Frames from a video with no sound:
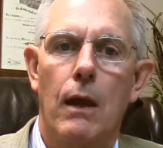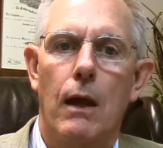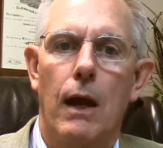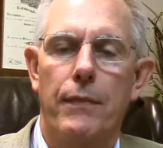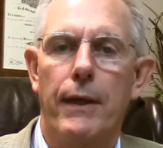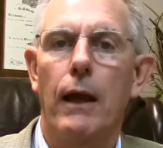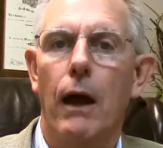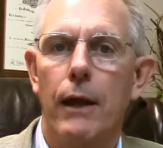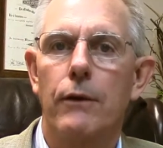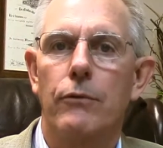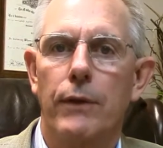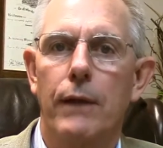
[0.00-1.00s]
I think I
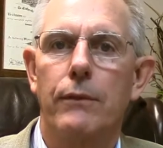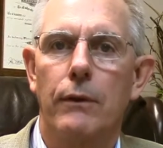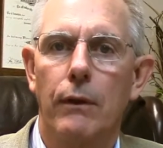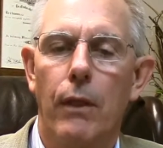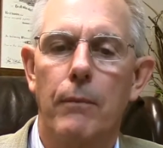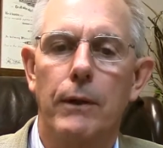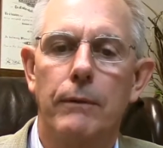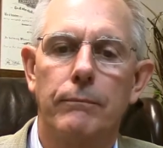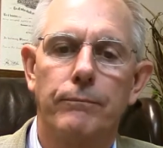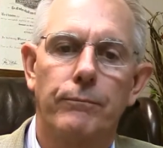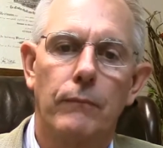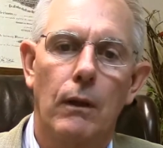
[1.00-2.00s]
understand the dilemma.
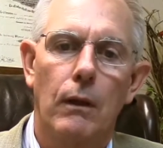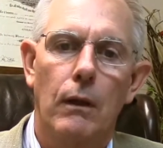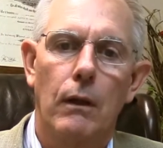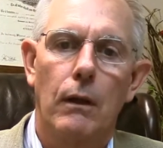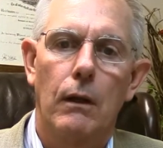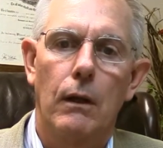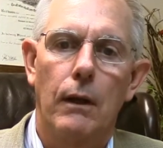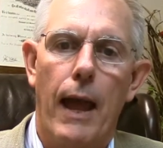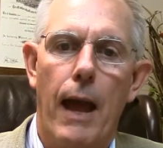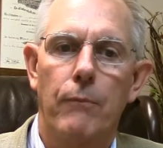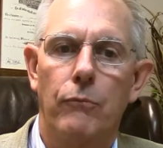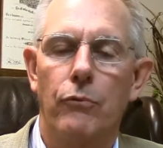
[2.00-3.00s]
It
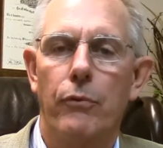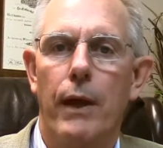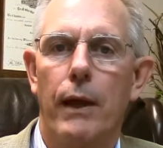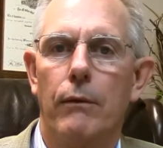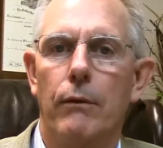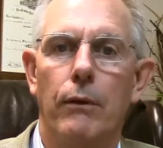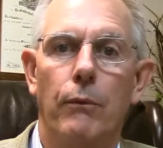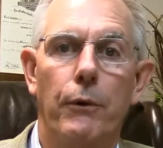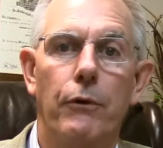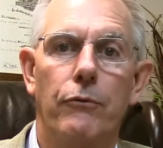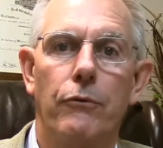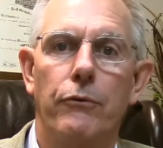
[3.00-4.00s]
happens that the
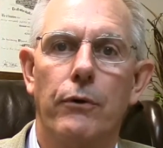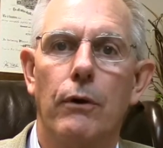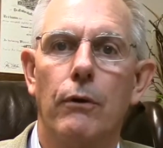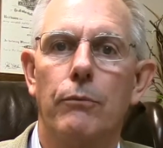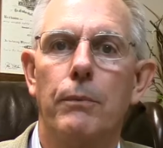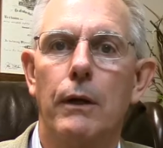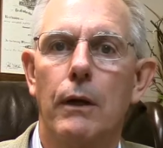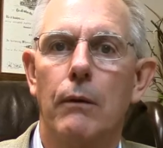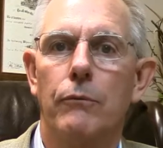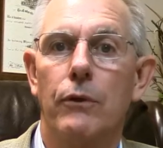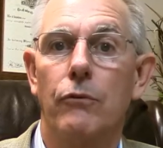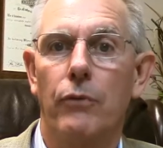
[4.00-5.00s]
renter's insurance
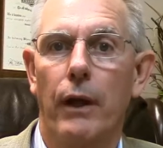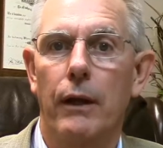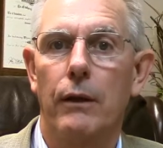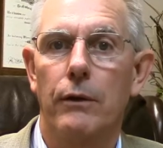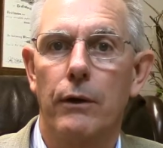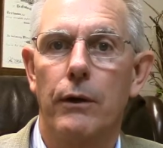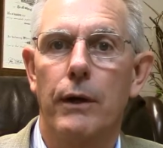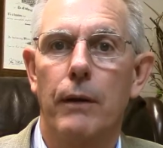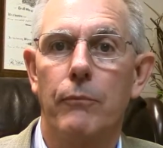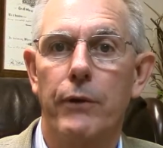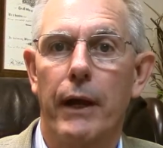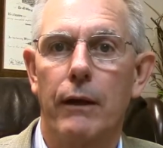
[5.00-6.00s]
becomes a secondary
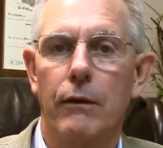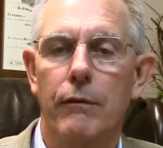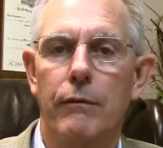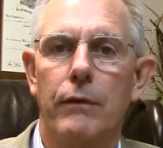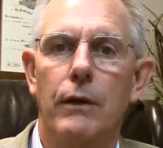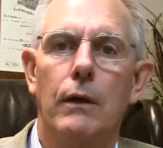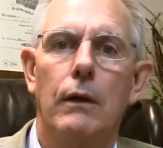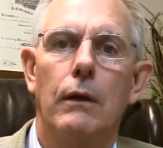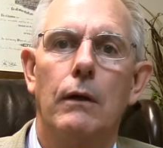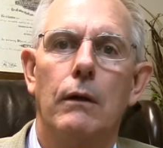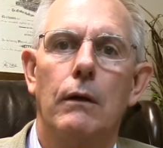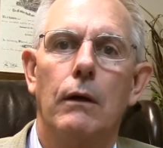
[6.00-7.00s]
objective,
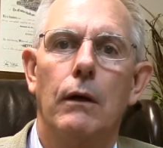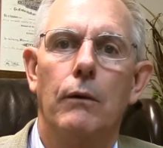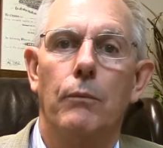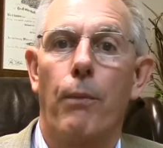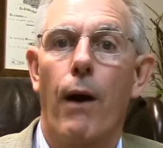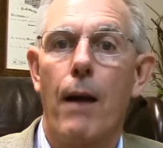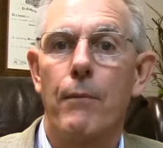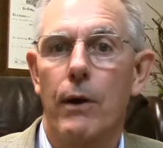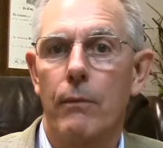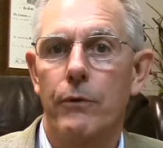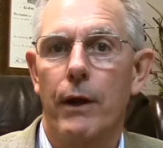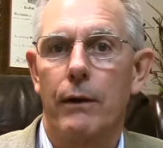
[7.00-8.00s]
uh, primary
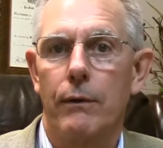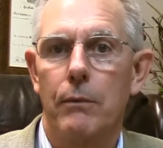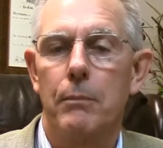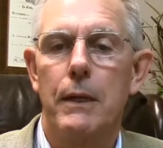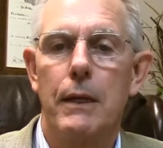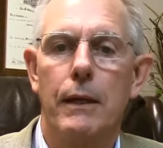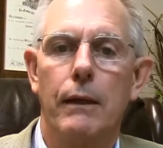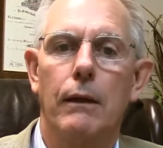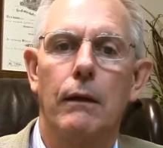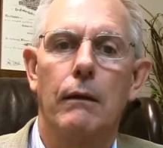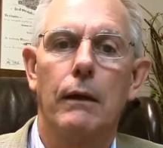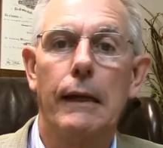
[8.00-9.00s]
objective
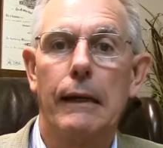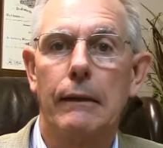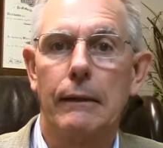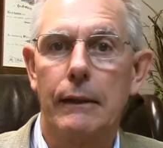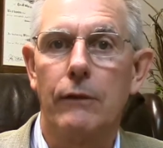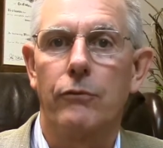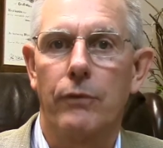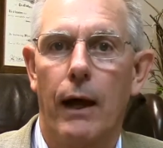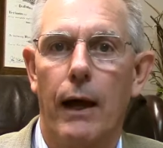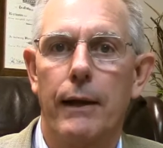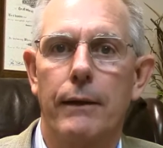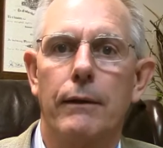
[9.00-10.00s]
being getting the lease
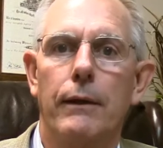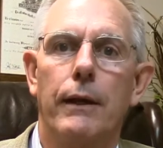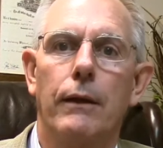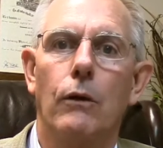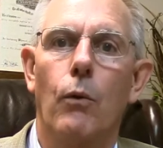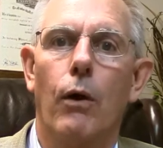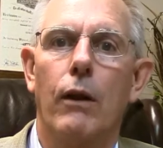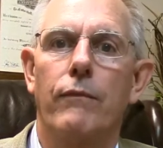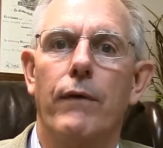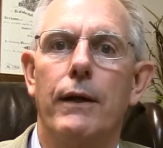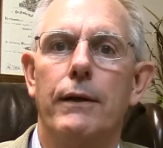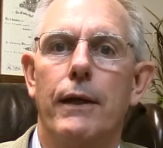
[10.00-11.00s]
signed and getting a
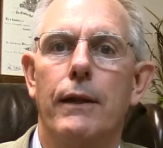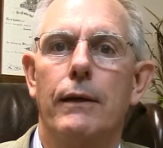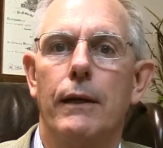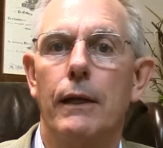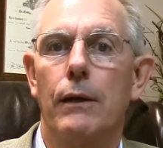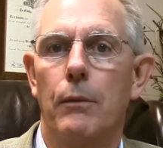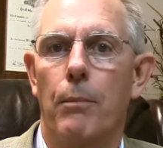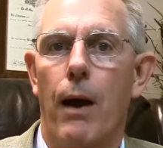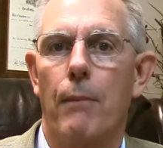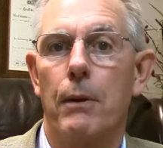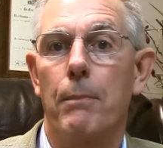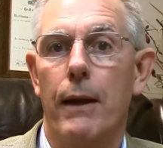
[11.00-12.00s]
qualified tenant into the
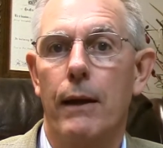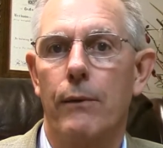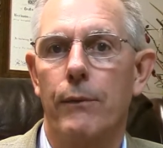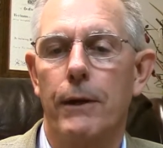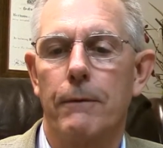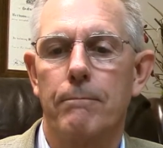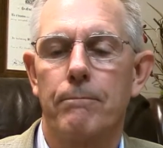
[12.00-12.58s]
property paying rent.